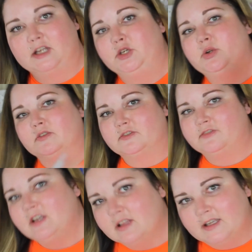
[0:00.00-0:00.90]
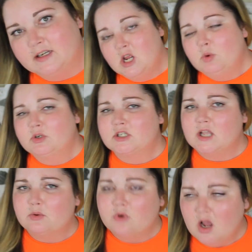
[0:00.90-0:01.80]
and you're gonna feel it. Which is
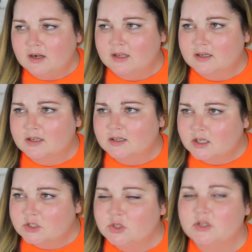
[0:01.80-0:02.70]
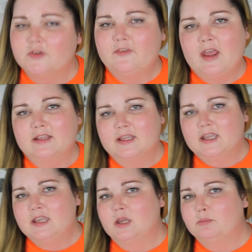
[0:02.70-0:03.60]
ironic due to the fact that
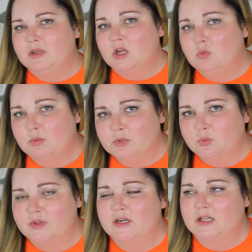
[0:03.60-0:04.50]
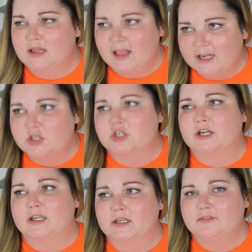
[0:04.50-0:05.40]
he had beat a woman with an
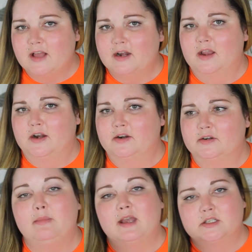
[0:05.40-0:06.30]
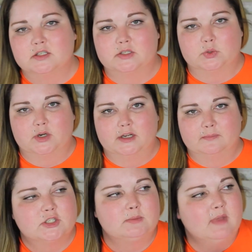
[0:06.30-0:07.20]
electric flat iron. Back to the story.
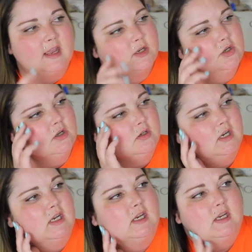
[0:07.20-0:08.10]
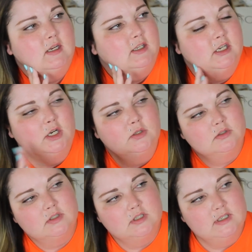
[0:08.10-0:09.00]
So Michael, you know,
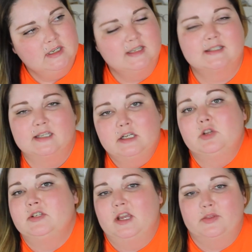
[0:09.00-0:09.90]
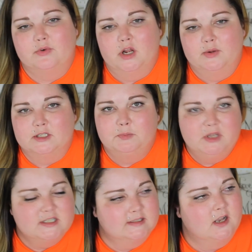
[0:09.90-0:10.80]
he's sitting on death row. He's
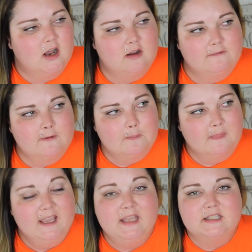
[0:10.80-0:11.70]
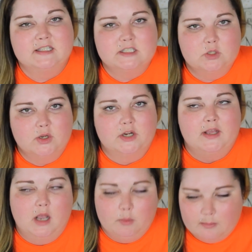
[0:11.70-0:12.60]
pissed off. He gets his lawyer to
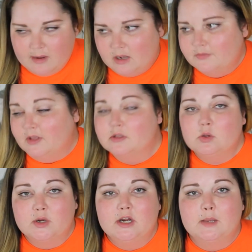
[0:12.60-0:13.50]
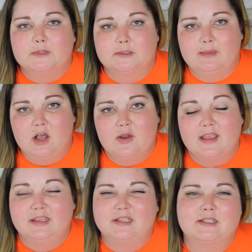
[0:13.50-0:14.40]
help him out. Now the lawyer helps him out
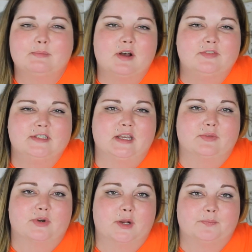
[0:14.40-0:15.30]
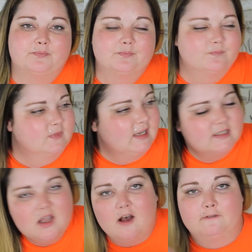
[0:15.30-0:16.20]
and gets him off of death row. He's
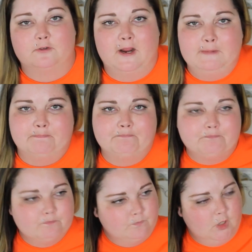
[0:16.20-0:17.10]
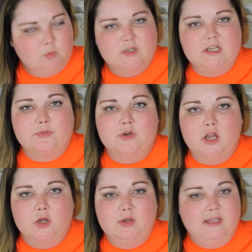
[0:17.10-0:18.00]
off, right? No more death
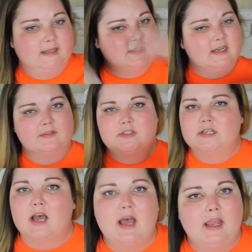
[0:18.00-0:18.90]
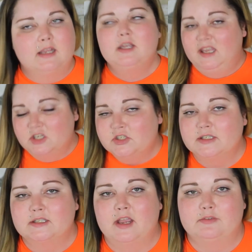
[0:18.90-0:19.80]
row. He doesn't have to die. He just
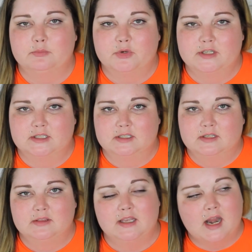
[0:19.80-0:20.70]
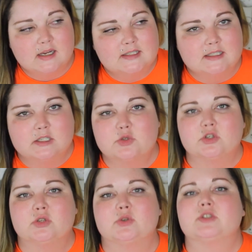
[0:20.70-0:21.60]
gets life in prison. They got his sentence
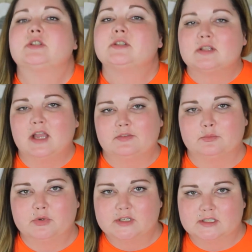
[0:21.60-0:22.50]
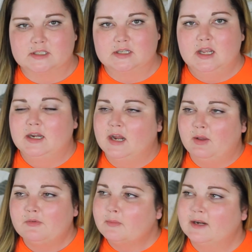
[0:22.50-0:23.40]
reduced to life in prison. Now
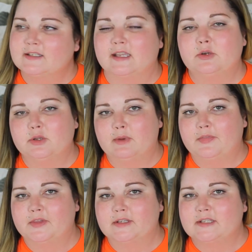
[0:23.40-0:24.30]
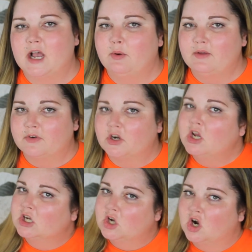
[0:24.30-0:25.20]
everybody's angry about this. However,
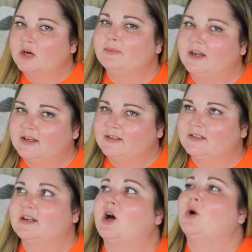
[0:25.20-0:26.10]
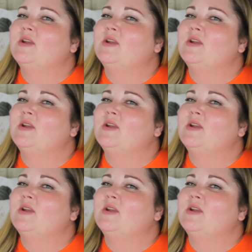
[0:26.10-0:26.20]
karma, oh